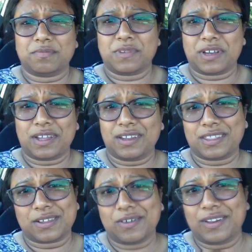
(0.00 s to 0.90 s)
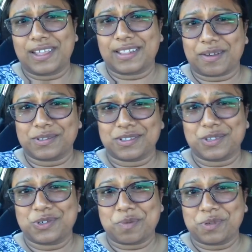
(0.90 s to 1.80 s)
Another colleague that was on
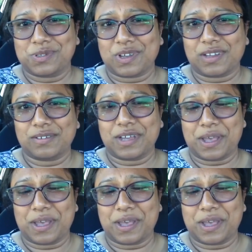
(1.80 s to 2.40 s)
the trip as well,